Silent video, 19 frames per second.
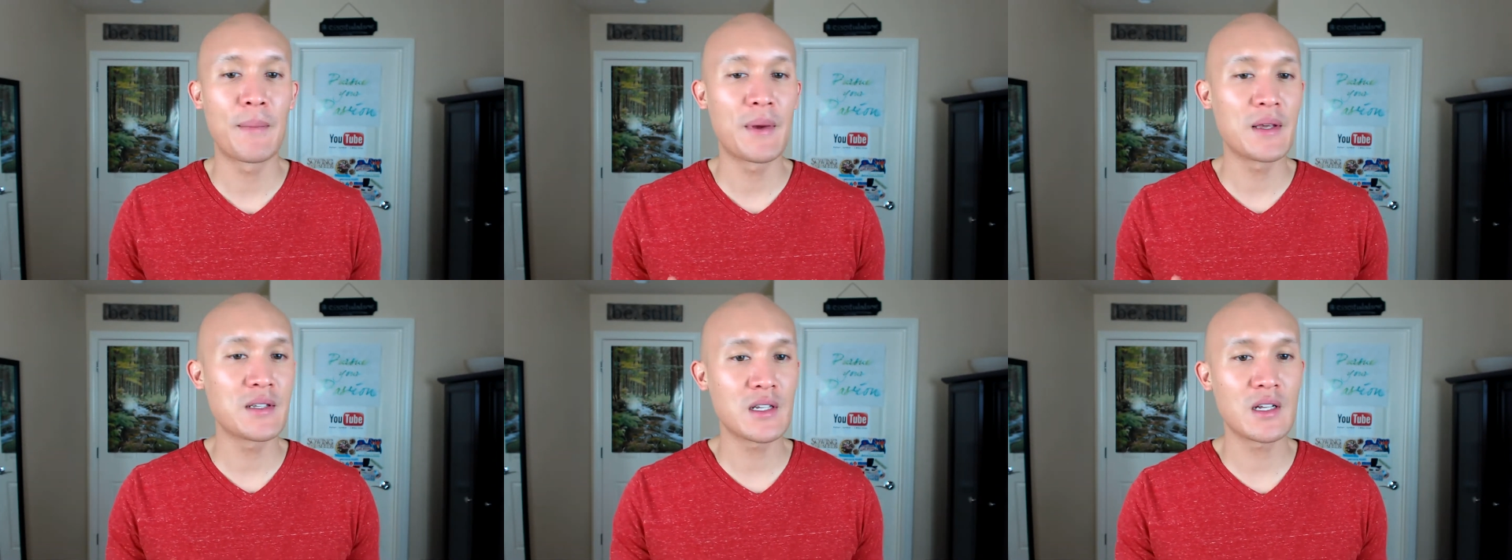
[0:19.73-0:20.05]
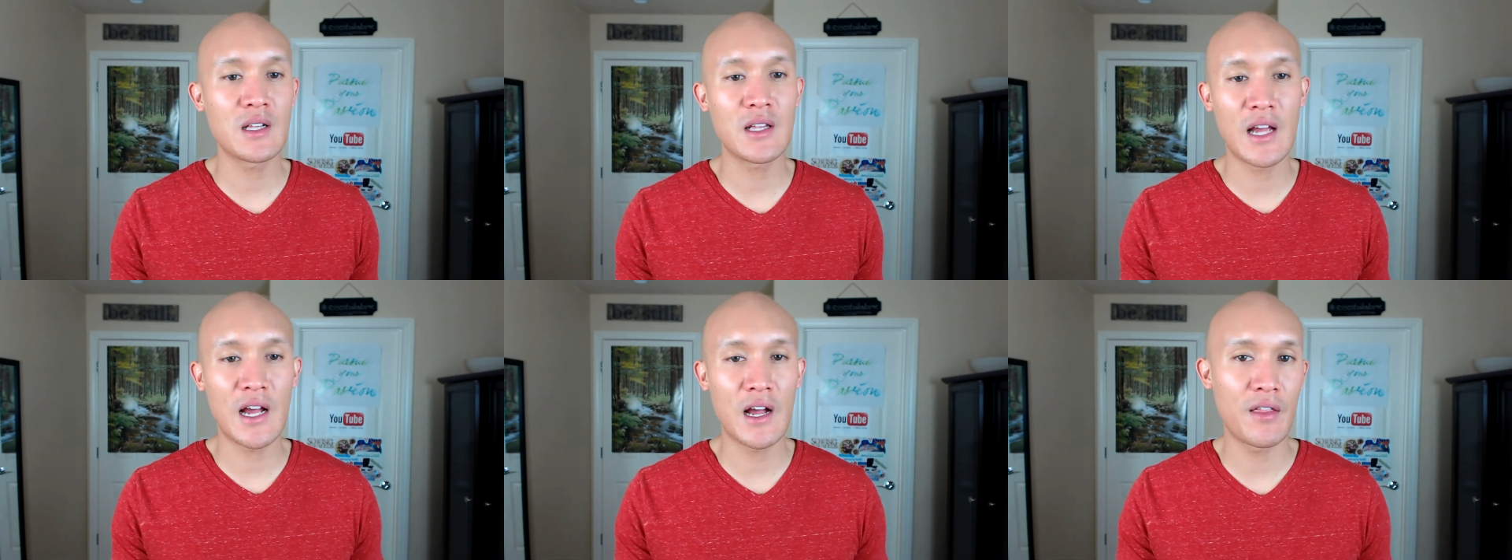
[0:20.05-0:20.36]

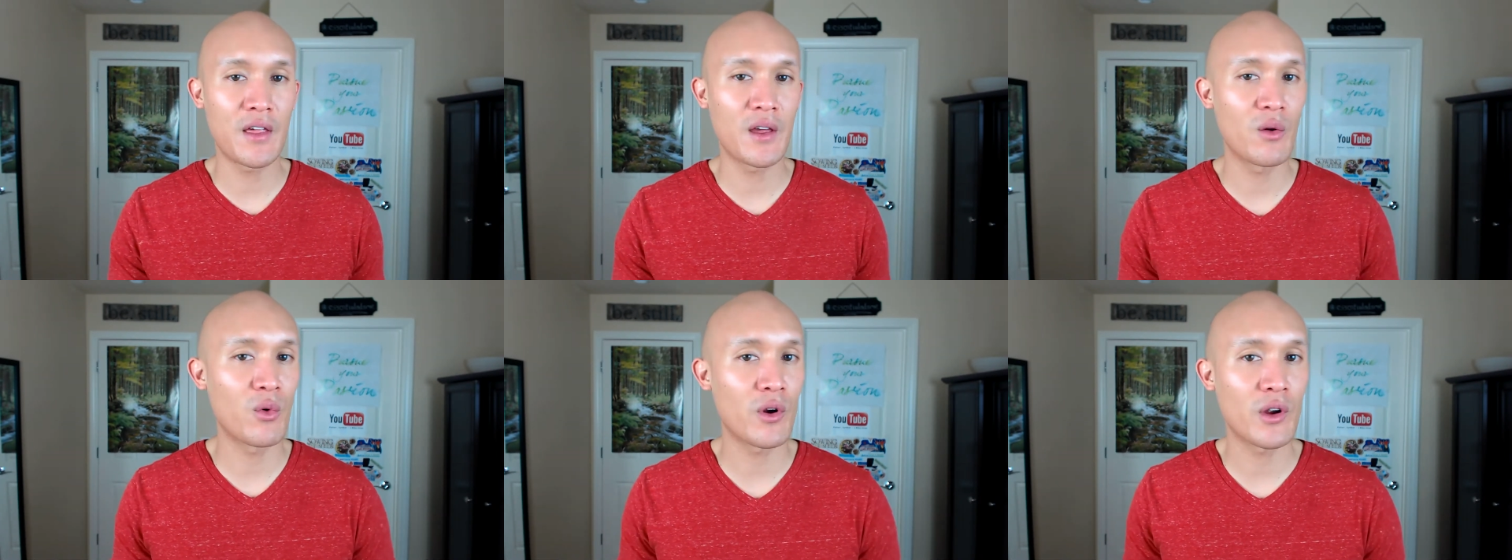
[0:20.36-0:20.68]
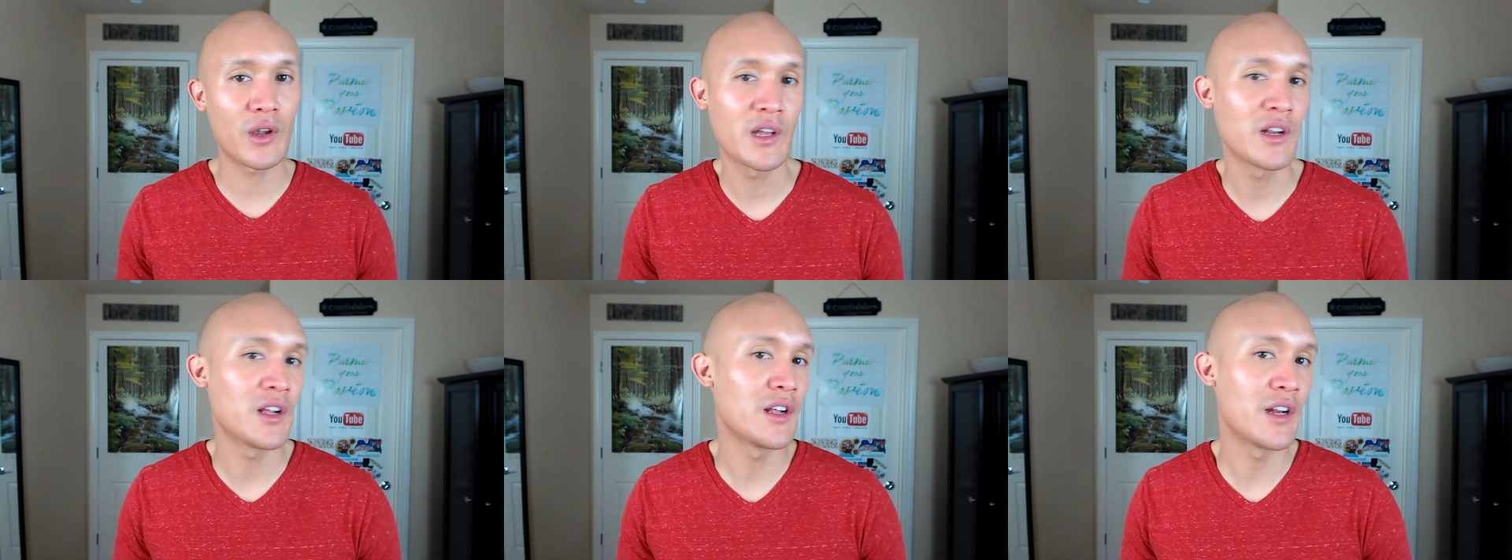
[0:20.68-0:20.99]
basically how they
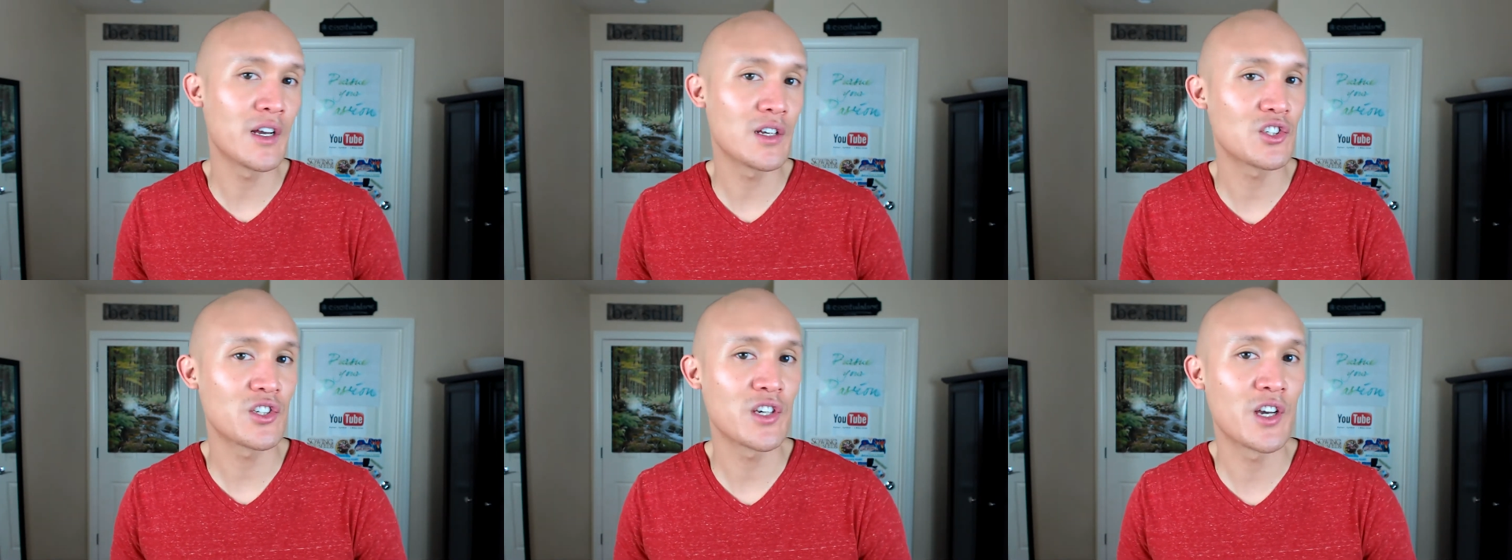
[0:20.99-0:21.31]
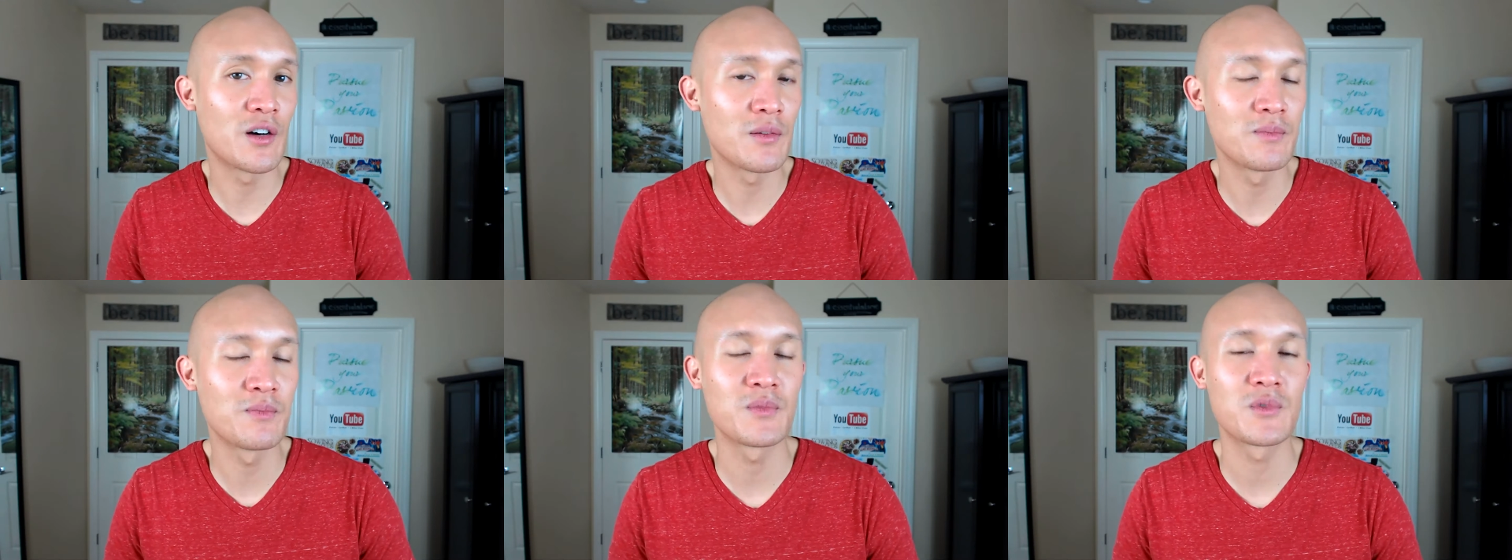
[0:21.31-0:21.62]
work in a
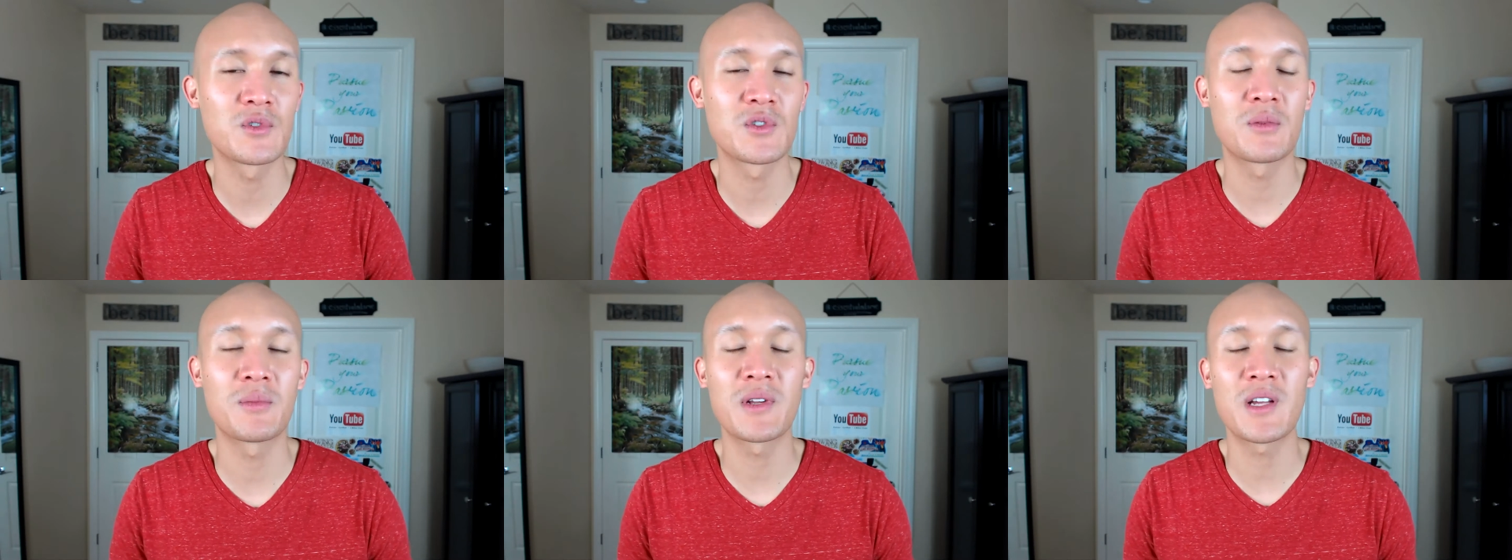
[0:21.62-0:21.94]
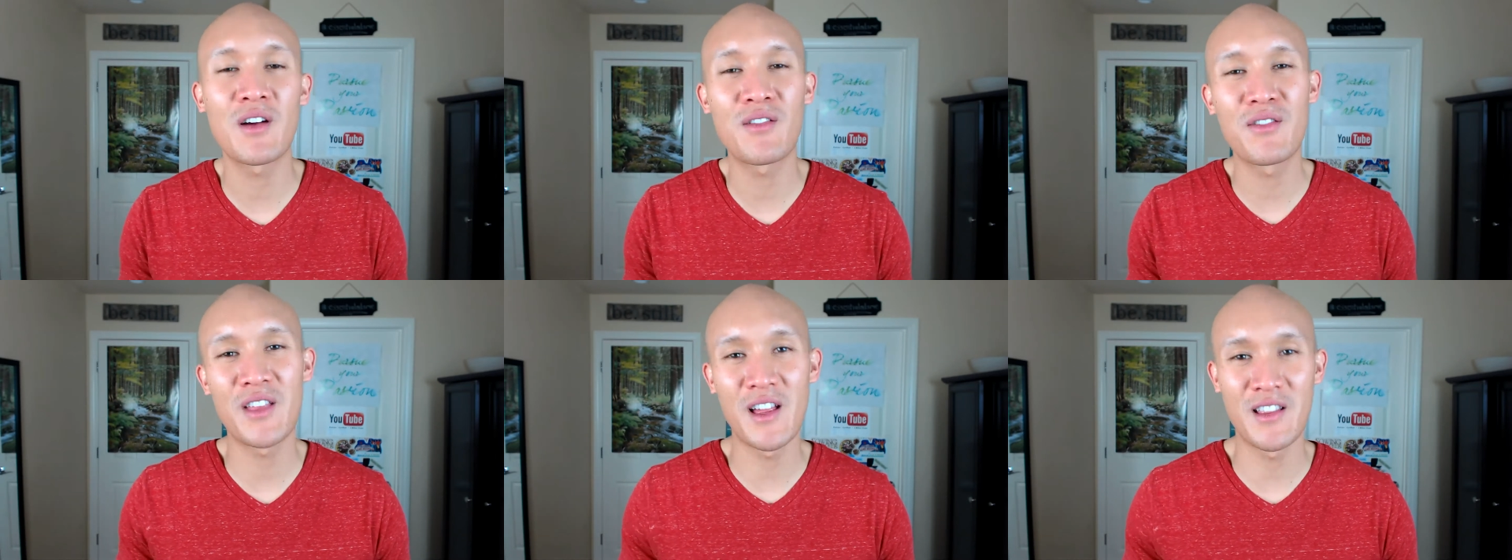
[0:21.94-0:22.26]
nutshell. So I'm
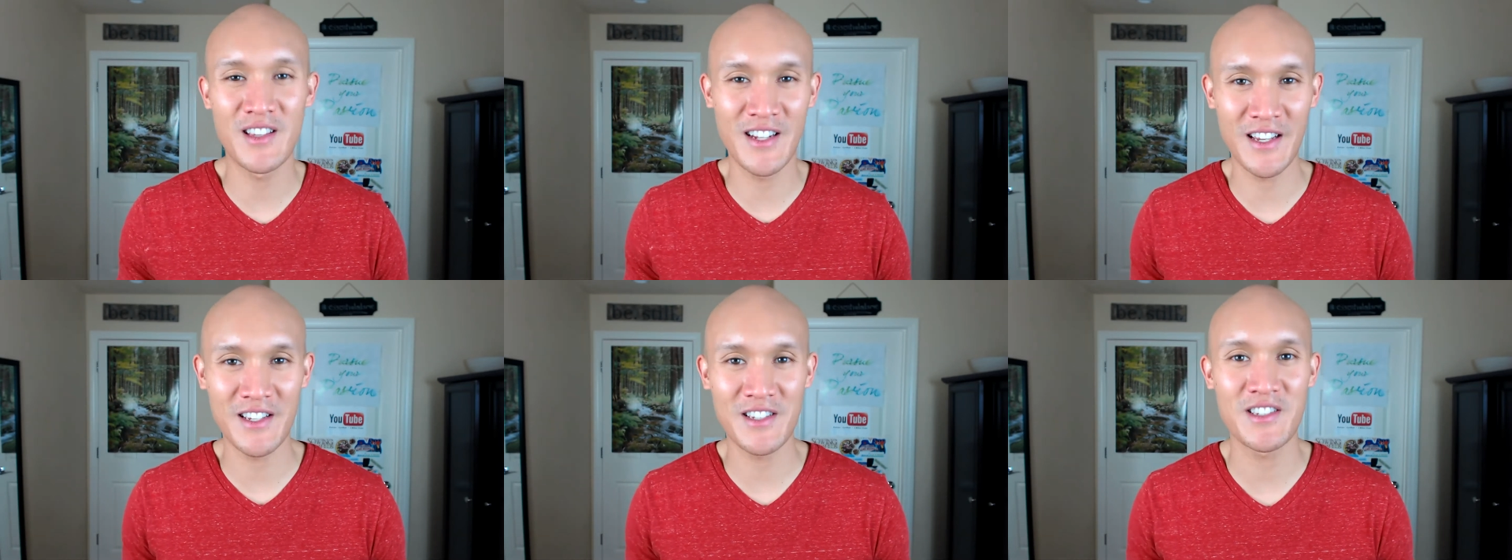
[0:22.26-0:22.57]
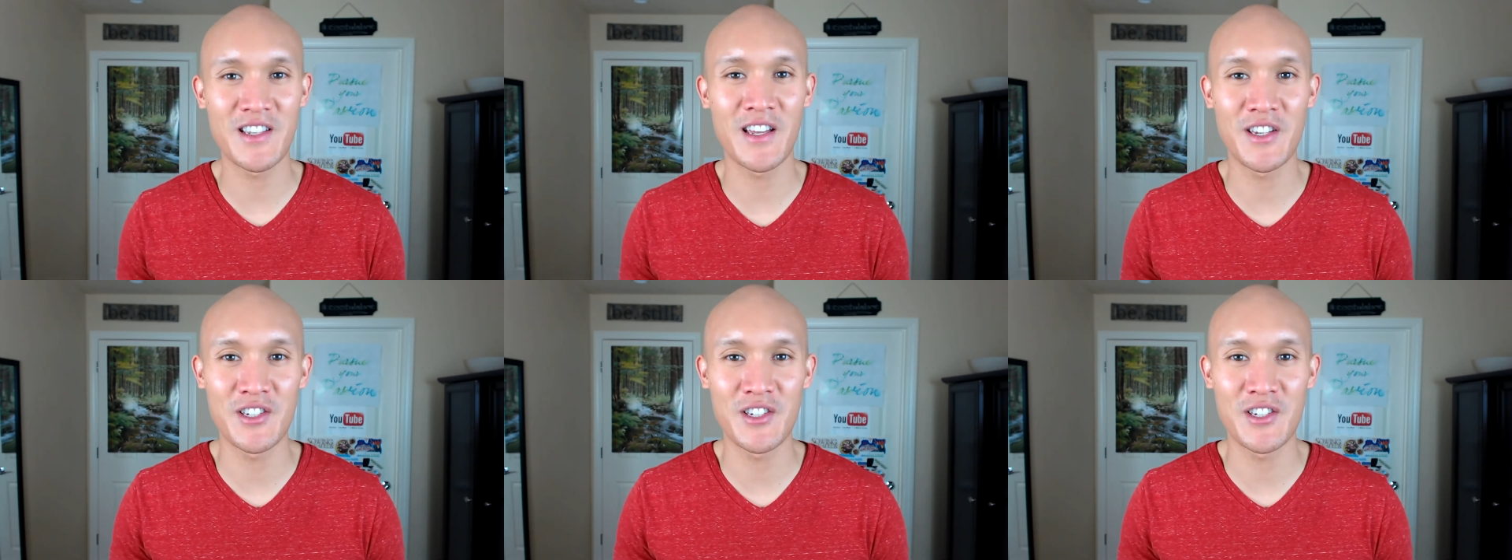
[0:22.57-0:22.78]
going to cover that in the next